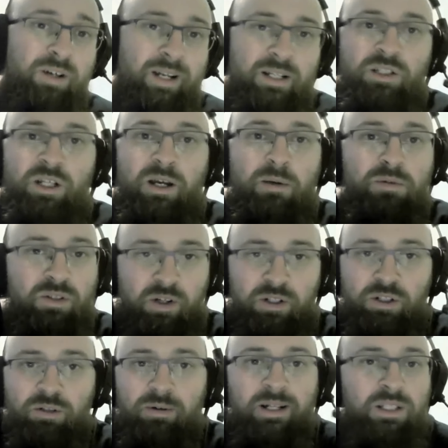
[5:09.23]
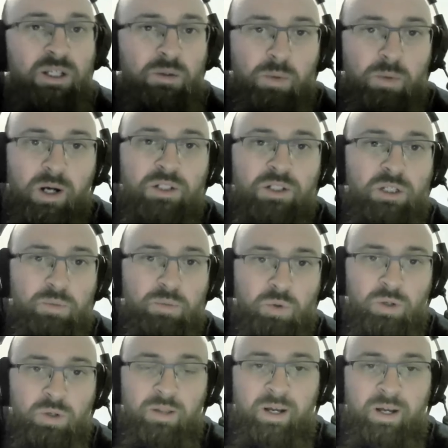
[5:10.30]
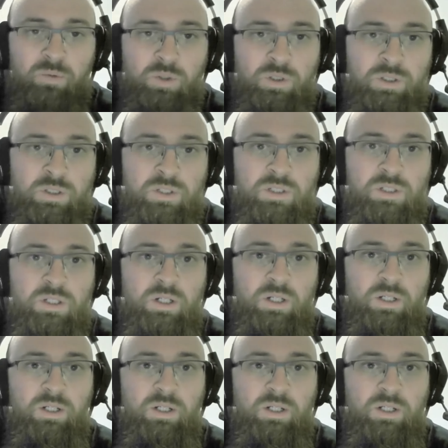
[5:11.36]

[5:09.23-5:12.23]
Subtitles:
And in terms of under 18 basketball, like that was